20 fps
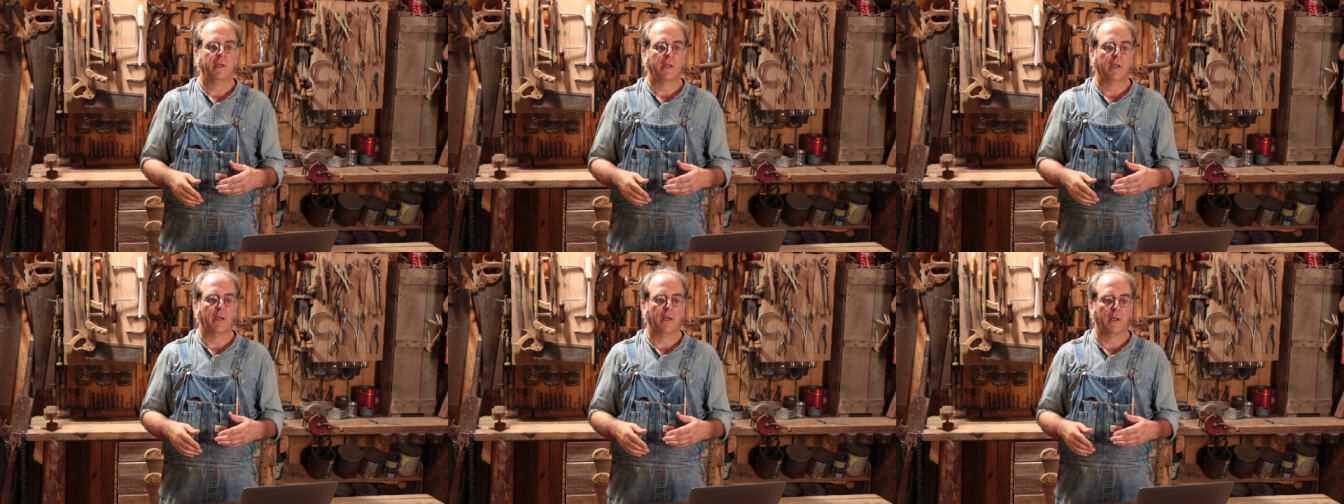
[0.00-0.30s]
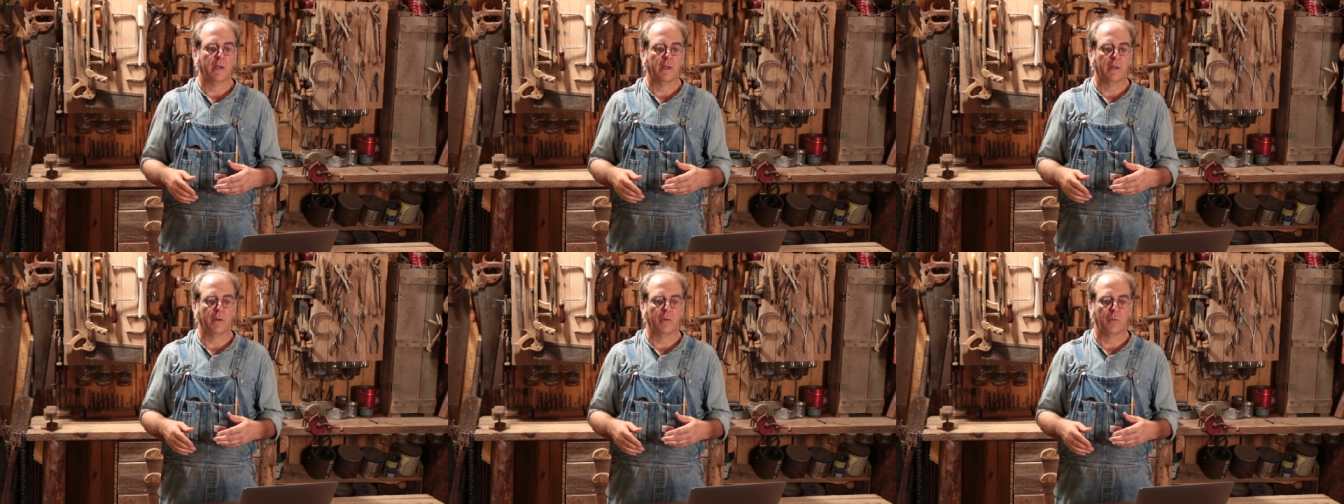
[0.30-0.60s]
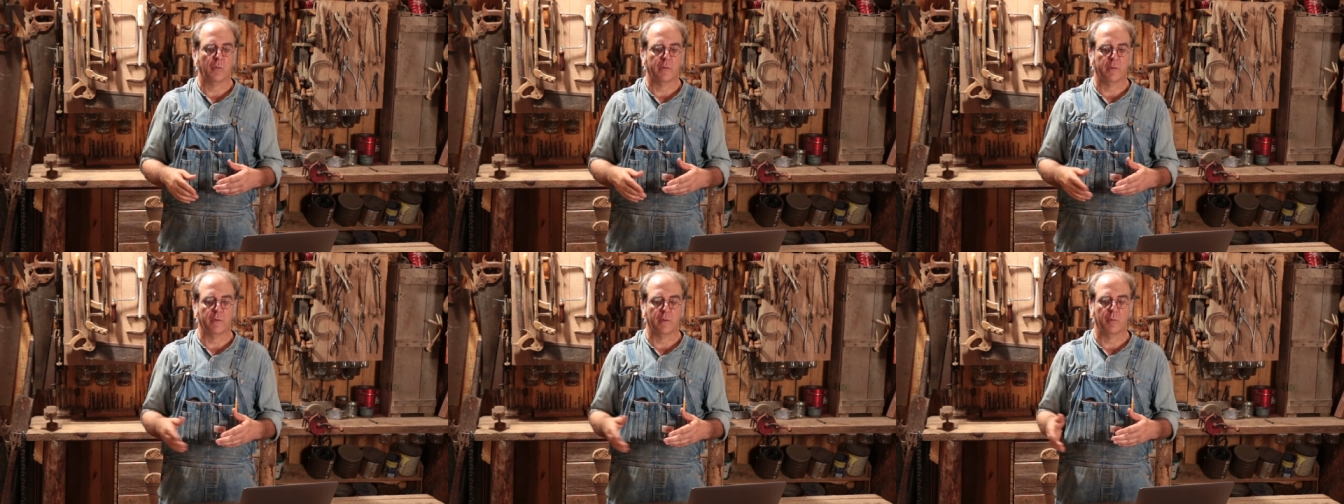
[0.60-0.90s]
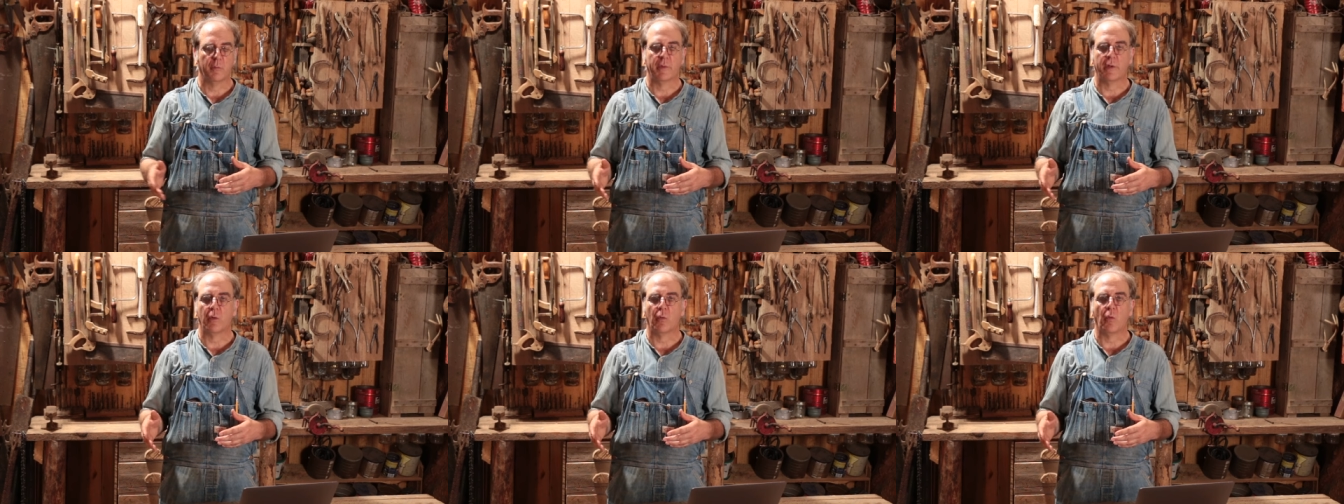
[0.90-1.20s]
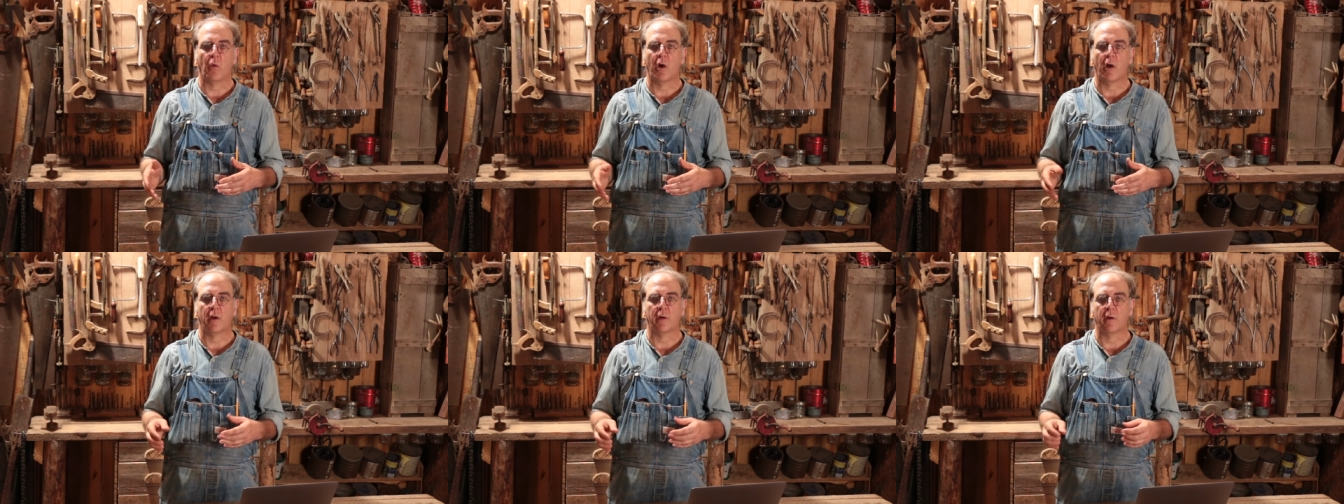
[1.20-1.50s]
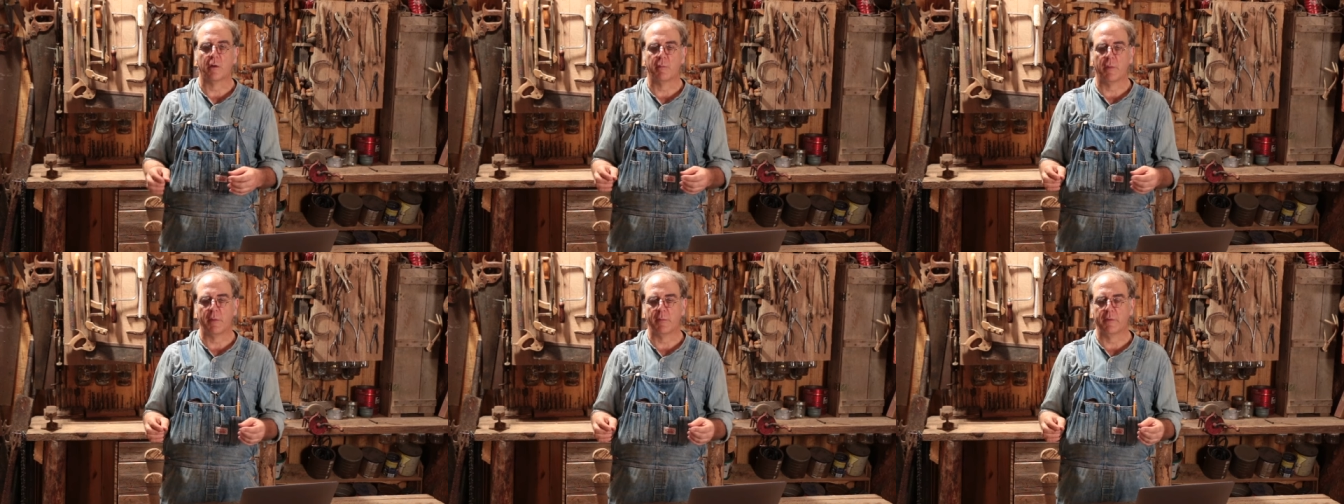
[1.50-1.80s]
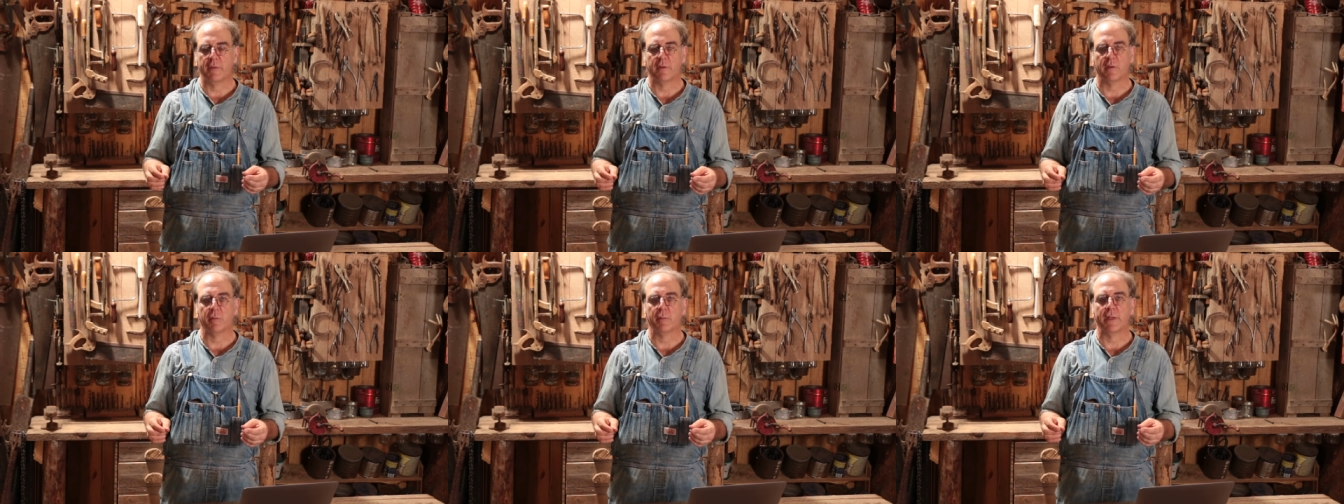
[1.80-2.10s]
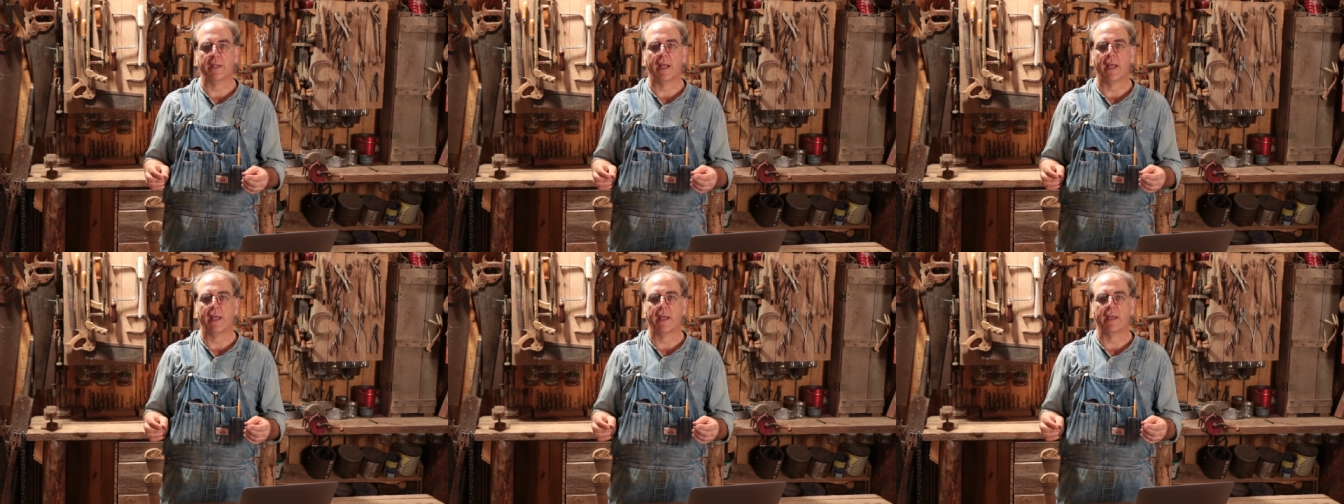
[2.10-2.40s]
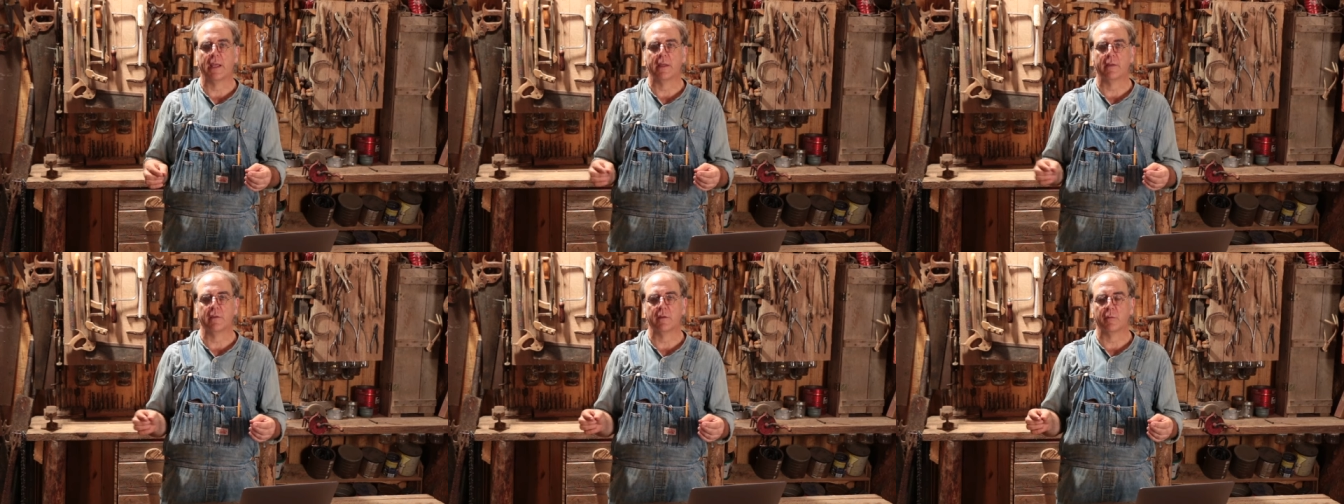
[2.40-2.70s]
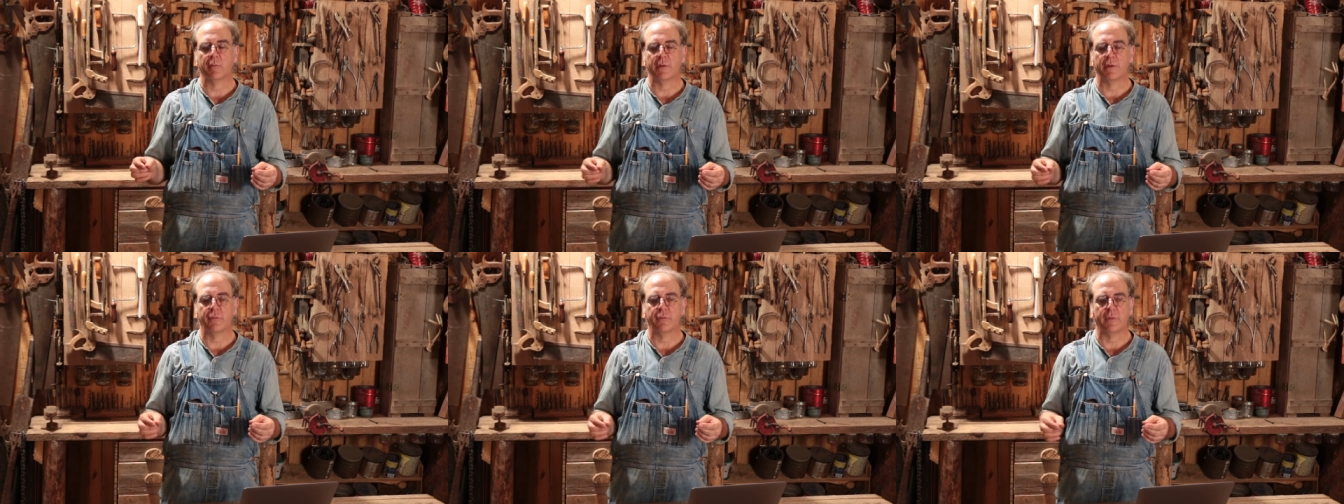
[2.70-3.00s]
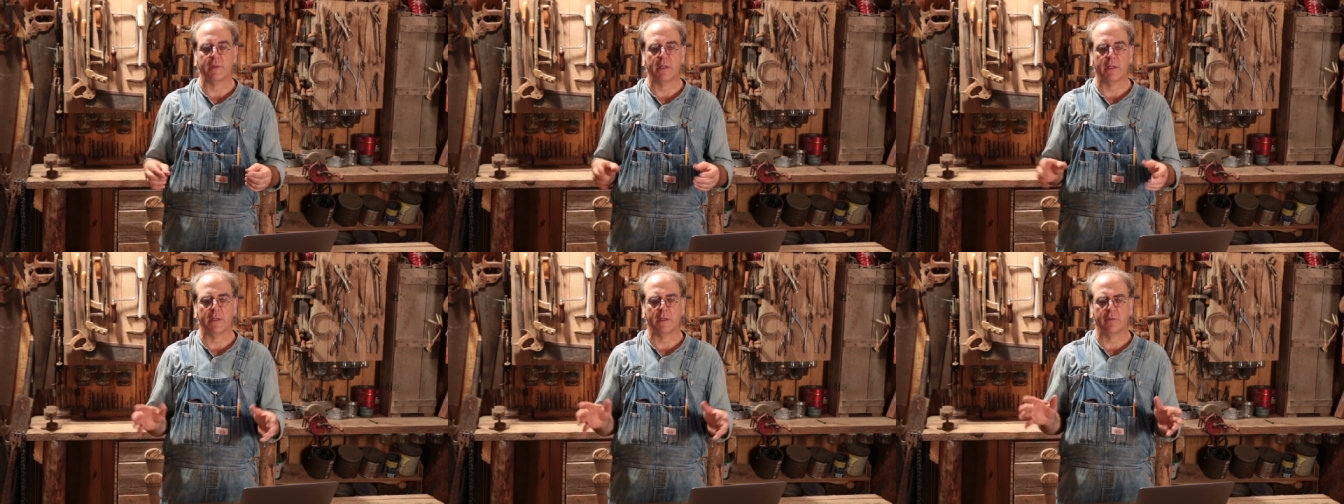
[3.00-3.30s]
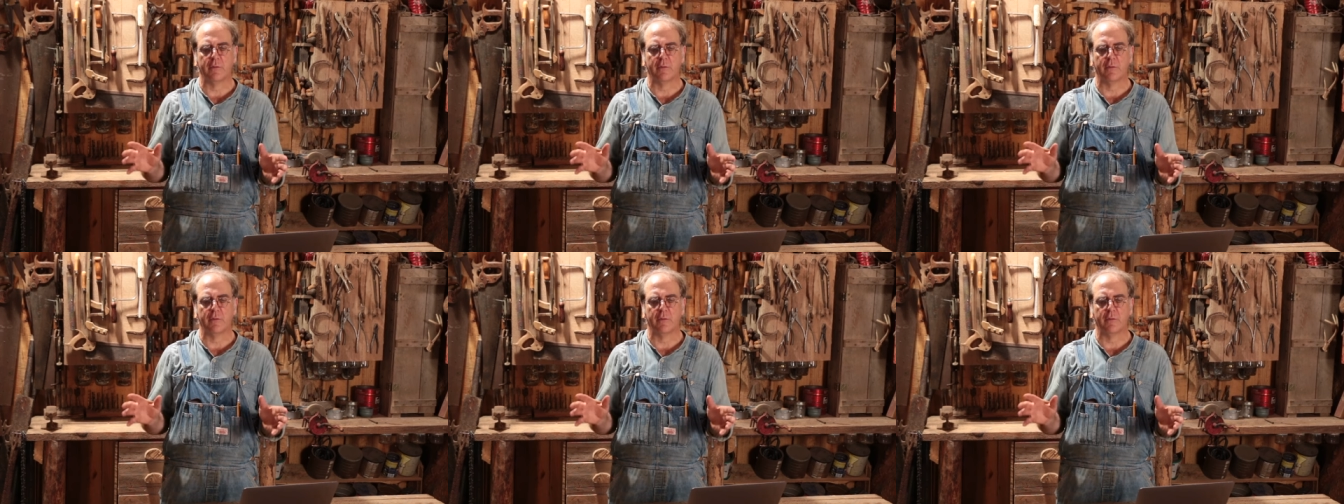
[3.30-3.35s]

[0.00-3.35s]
uh, with a little bit of water, maybe a little bit of hay, a little bit of feed.